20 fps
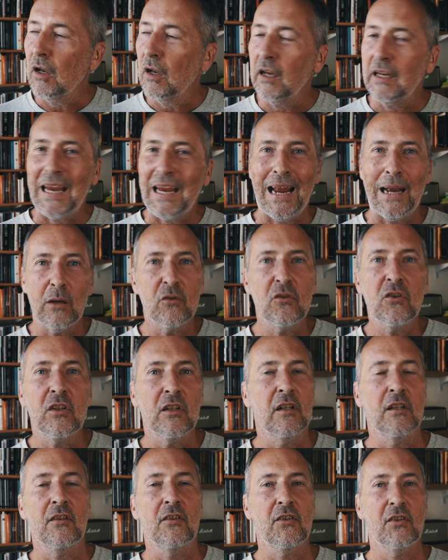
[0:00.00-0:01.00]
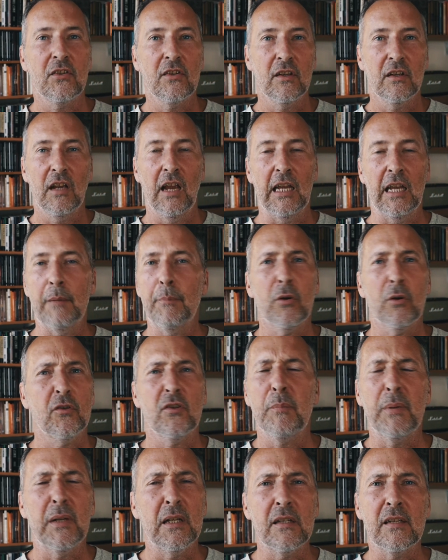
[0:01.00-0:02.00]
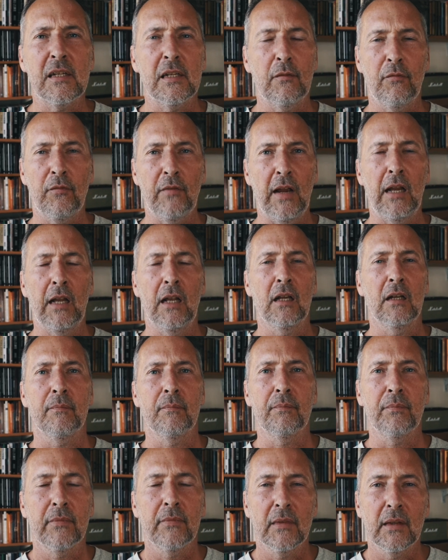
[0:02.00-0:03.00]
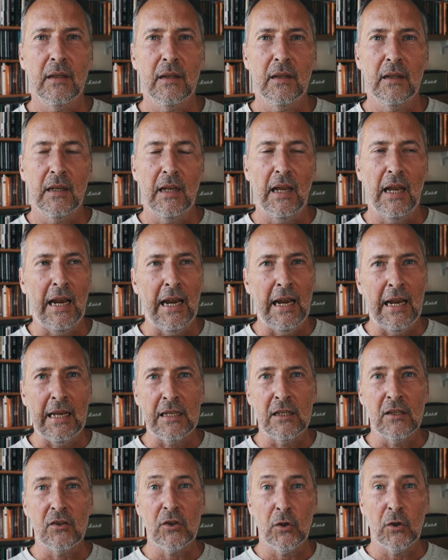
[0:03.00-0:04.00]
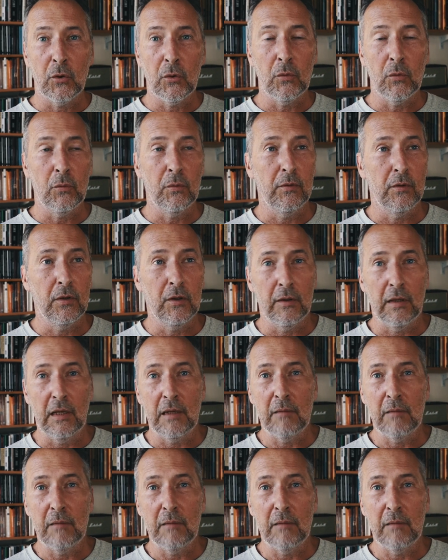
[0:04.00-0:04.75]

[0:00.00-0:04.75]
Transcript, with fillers: countenance any possibility of failure and so they